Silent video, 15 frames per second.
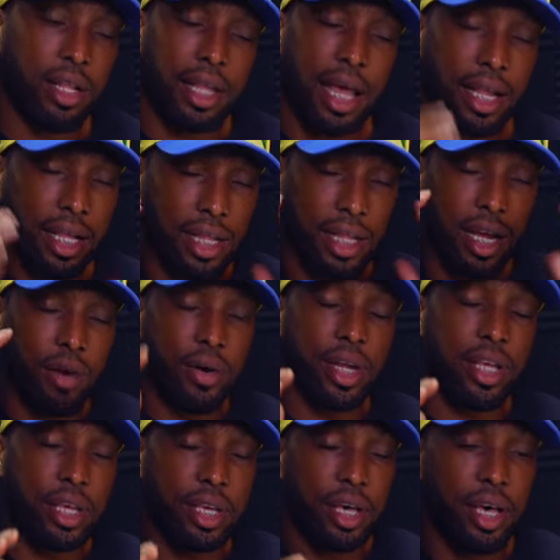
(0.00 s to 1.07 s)
That
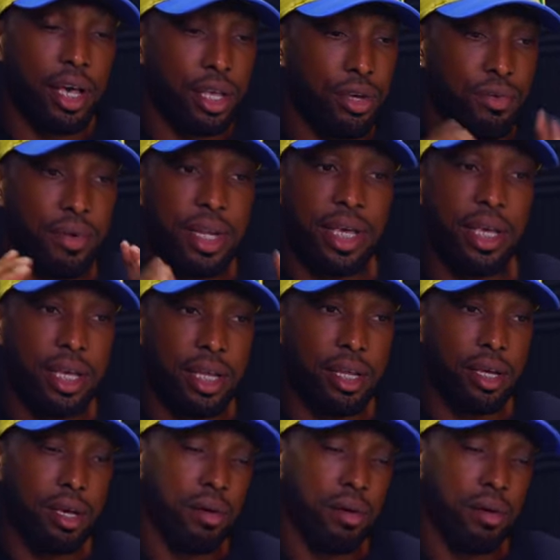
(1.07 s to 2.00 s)
clarity you need,